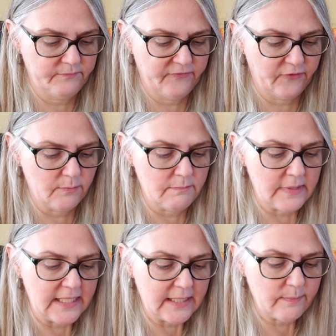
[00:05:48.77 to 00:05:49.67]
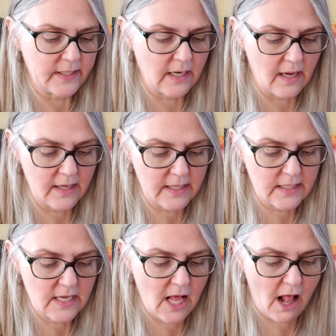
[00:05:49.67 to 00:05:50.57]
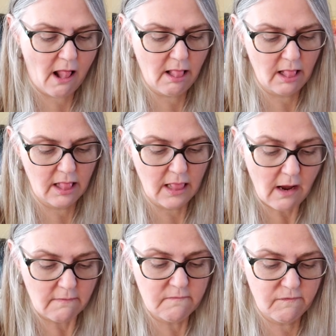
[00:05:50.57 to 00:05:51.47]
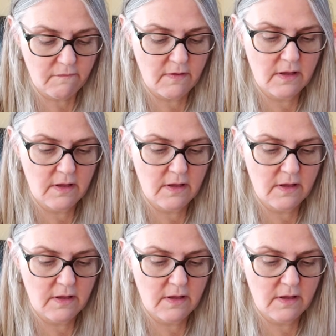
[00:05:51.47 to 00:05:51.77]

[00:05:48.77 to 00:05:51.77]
for me, but I love.